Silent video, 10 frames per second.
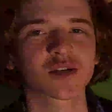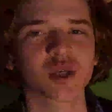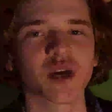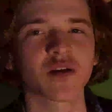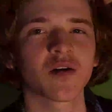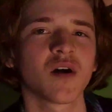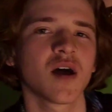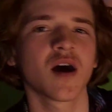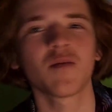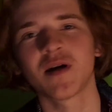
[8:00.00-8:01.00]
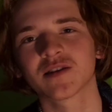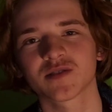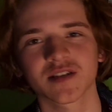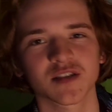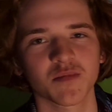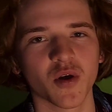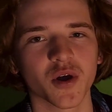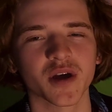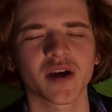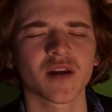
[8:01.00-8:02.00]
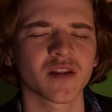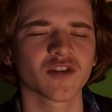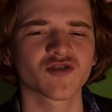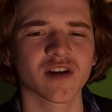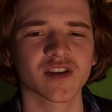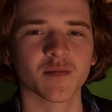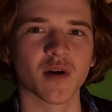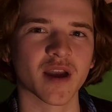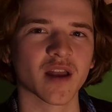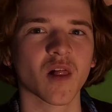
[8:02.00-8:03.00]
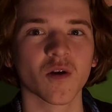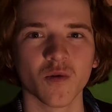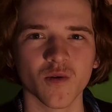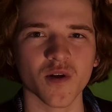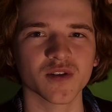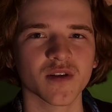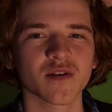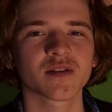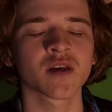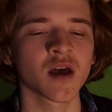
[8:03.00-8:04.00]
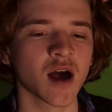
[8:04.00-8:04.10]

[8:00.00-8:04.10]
channel about Jurassic Park and in the Jurassic Park Analog Horror series.